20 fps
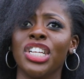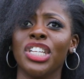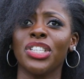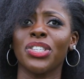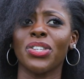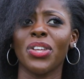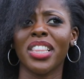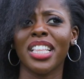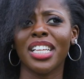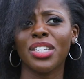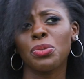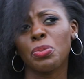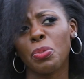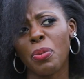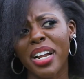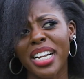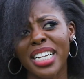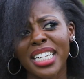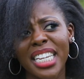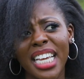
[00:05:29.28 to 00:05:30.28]
So this
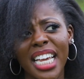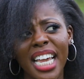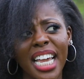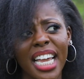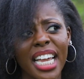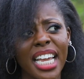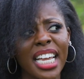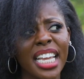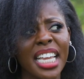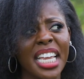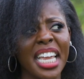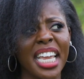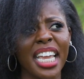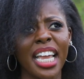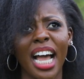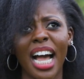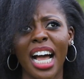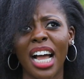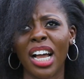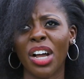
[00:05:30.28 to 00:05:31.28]
one day he
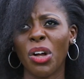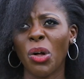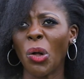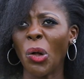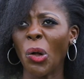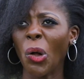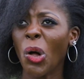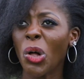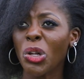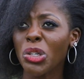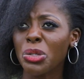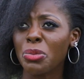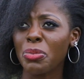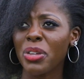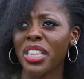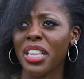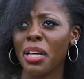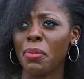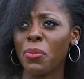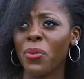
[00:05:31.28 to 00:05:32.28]
calls me
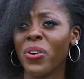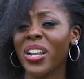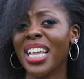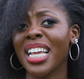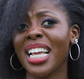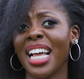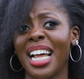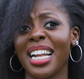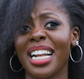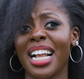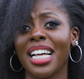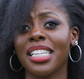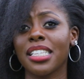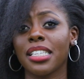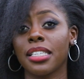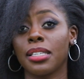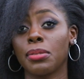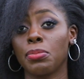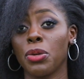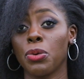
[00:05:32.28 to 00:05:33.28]
in the morning and
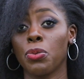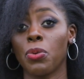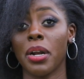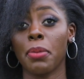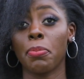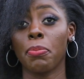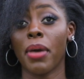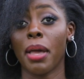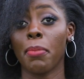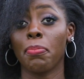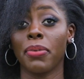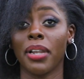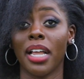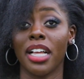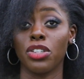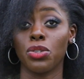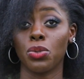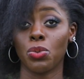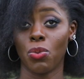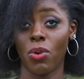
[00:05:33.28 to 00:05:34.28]
asks me what my
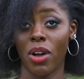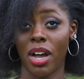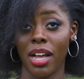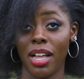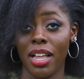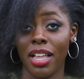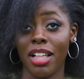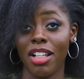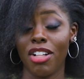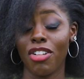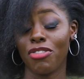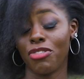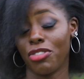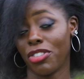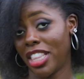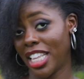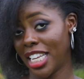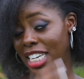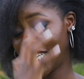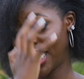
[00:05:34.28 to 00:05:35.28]
plans were for
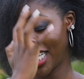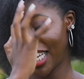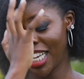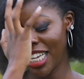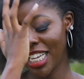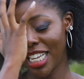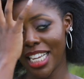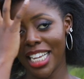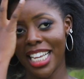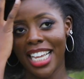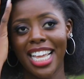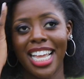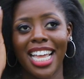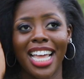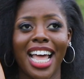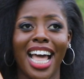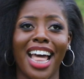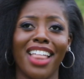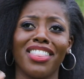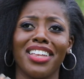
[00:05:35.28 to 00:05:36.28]
the day.
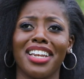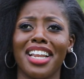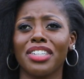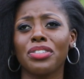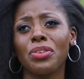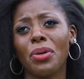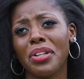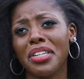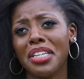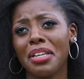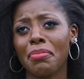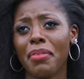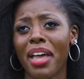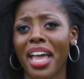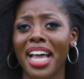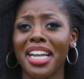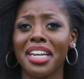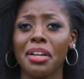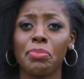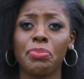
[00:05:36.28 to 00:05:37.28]
And then I told him I
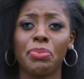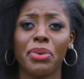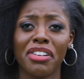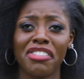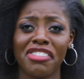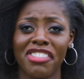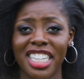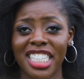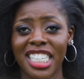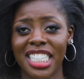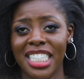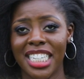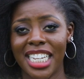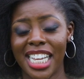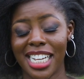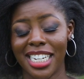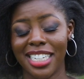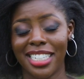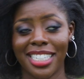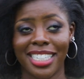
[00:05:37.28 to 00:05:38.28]
had a breakfast
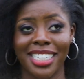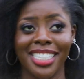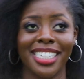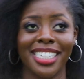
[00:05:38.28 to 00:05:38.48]
date